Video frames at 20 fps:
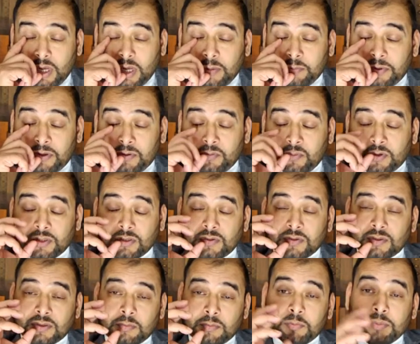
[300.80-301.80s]
happen once you
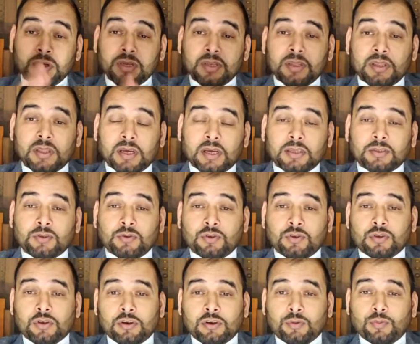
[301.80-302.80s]
submit the
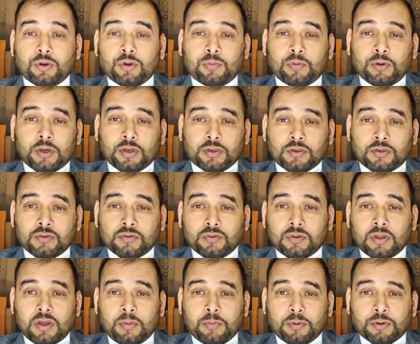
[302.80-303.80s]
judicial review application to
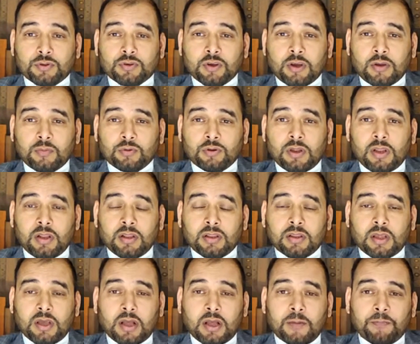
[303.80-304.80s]
the upper tribunal,
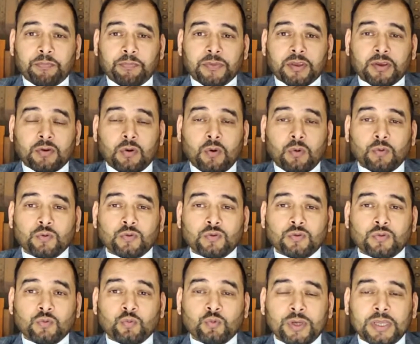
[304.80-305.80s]
the court
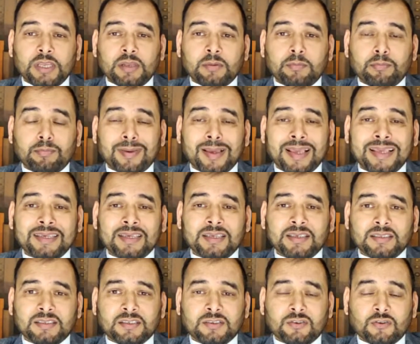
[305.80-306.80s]
will make a
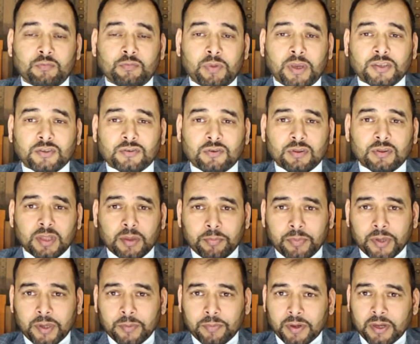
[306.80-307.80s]
decision based on the
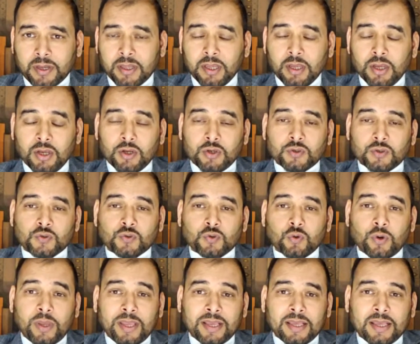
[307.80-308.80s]
paper.
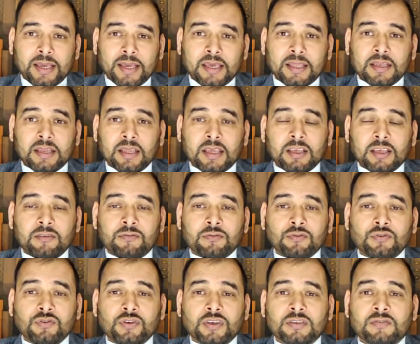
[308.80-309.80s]
So again, if
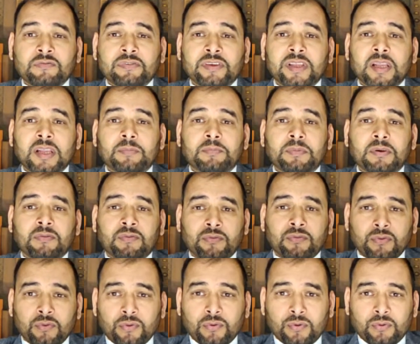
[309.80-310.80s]
you just fill up a
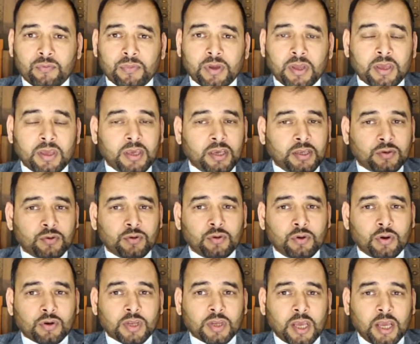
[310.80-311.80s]
form, it will
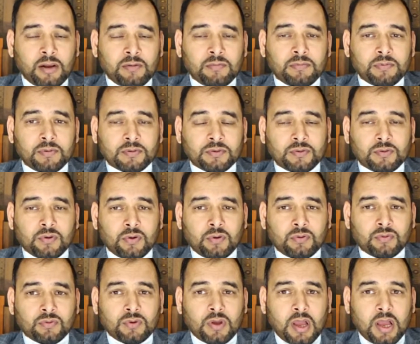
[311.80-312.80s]
not help to
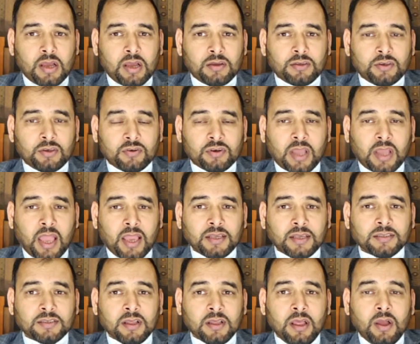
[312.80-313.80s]
go your
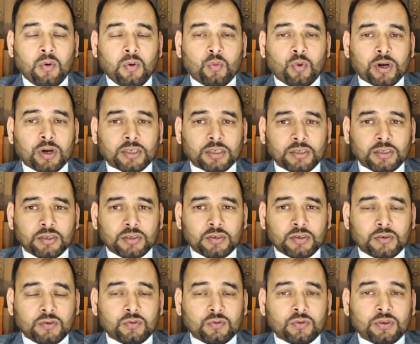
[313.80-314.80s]
case. What you need
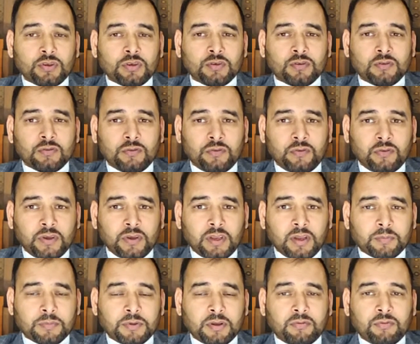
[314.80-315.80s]
to do, you need to fill
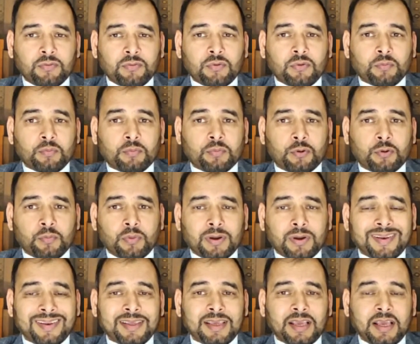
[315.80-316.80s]
up the form
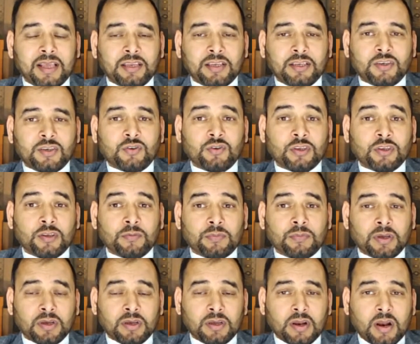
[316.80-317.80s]
properly and you need to give
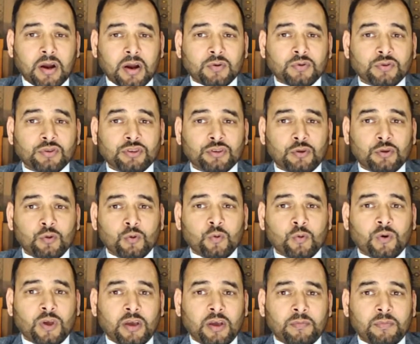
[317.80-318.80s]
the grounds,
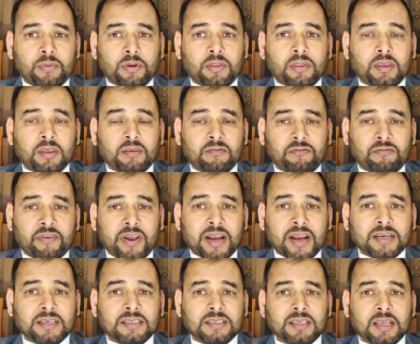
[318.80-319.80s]
law, everything,
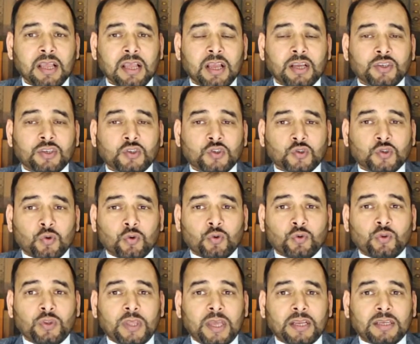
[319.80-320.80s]
facts,
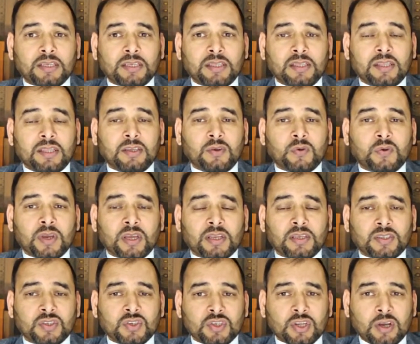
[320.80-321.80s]
so that you can
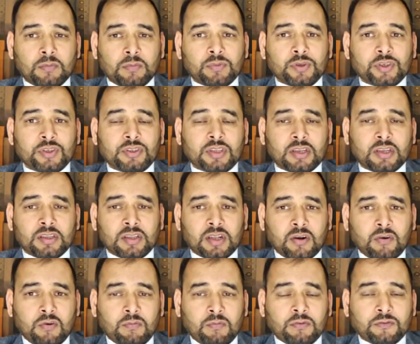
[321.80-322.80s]
establish that the
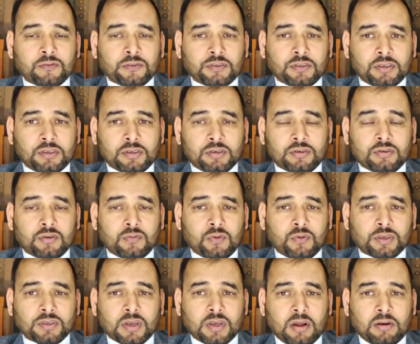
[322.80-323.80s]
Home Office decision
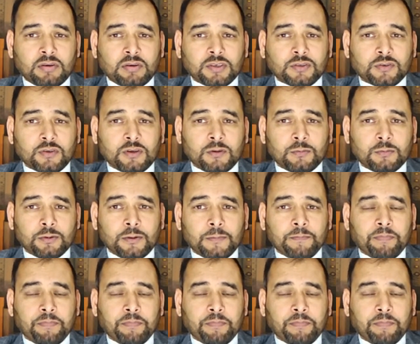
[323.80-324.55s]
was unreasonable.